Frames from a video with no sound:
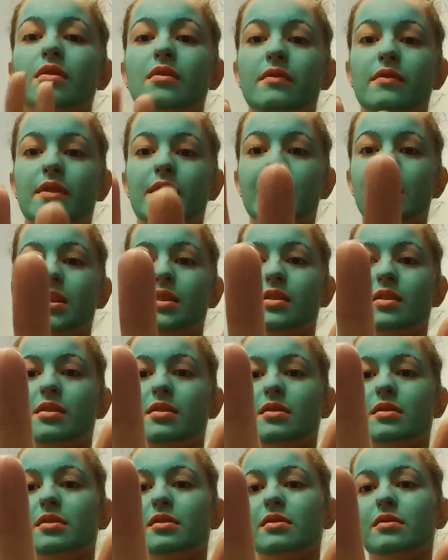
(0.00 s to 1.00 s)
Very
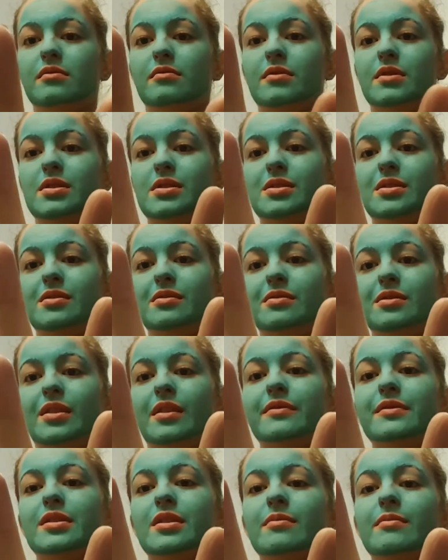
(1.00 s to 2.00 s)
little residue
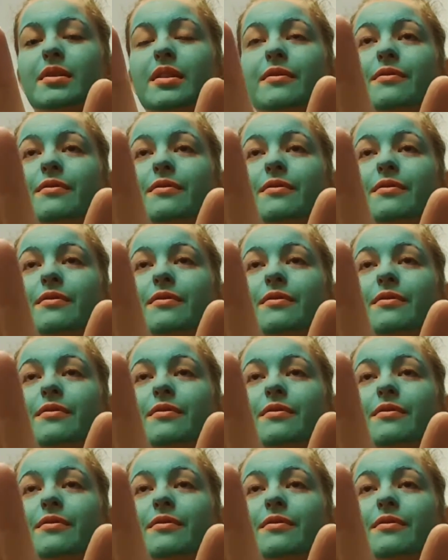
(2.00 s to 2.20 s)
left on my